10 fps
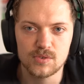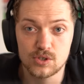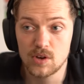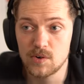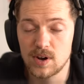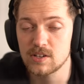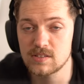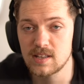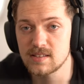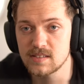server renders
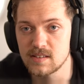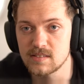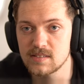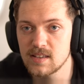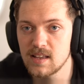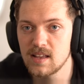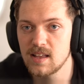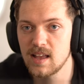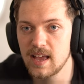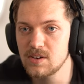the instance
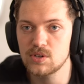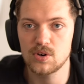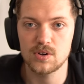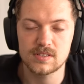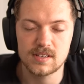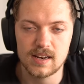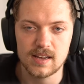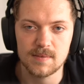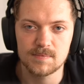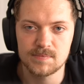and returns the
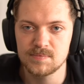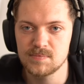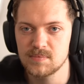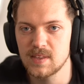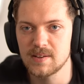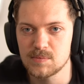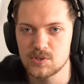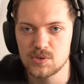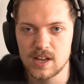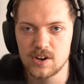data.
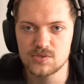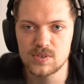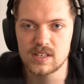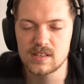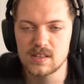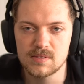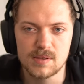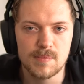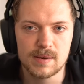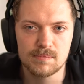So there's really
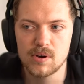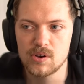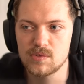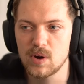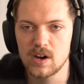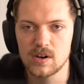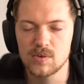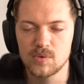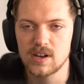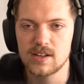the main point where
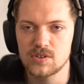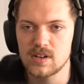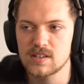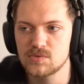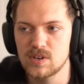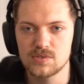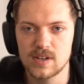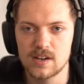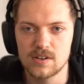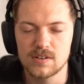Nitro and Nuxt run
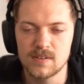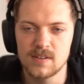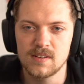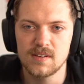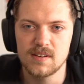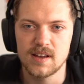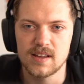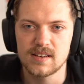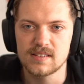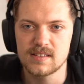together.
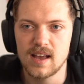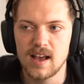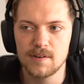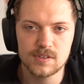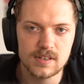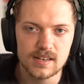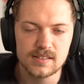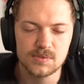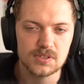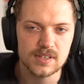And after that,
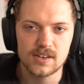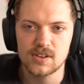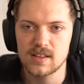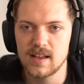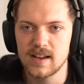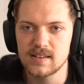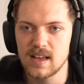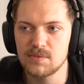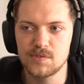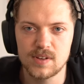once again, the client,
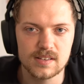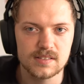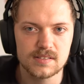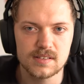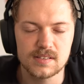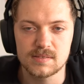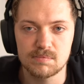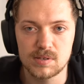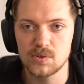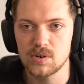everything is
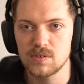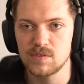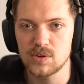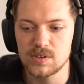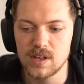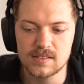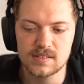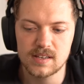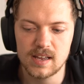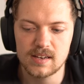pure Vue and Nuxt
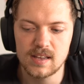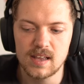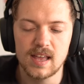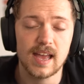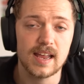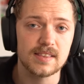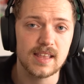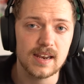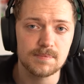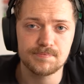again. And
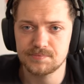then